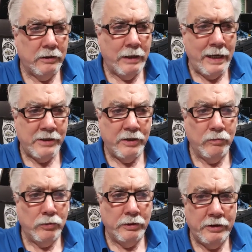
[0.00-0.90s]
glass to
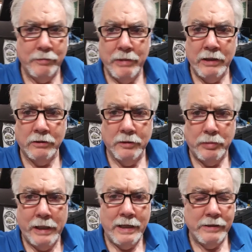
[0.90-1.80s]
wood to metal to
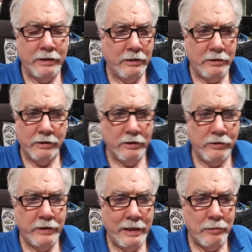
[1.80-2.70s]
plastic to you
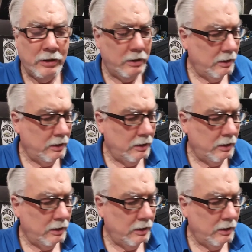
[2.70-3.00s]
name it.